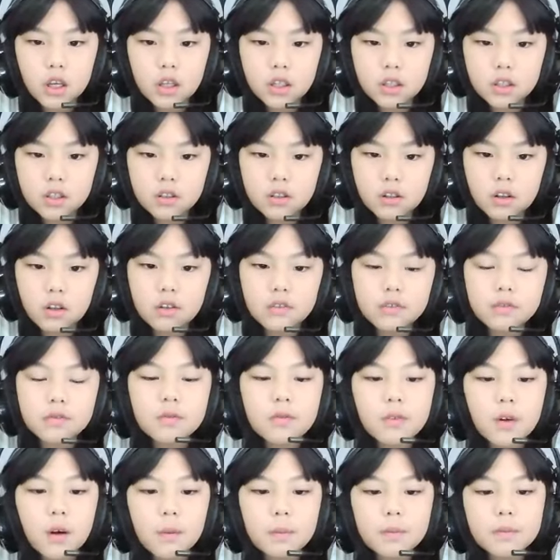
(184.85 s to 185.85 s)
I learned
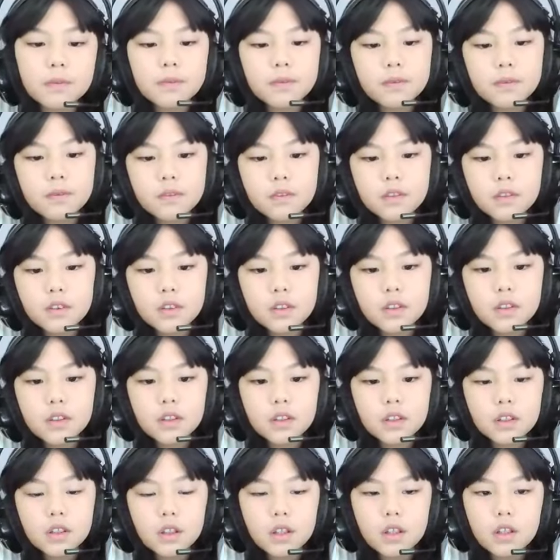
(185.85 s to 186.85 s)
from,
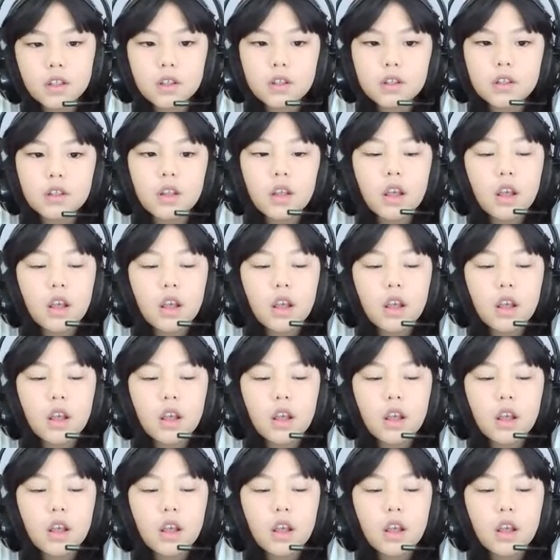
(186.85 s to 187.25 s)
uh,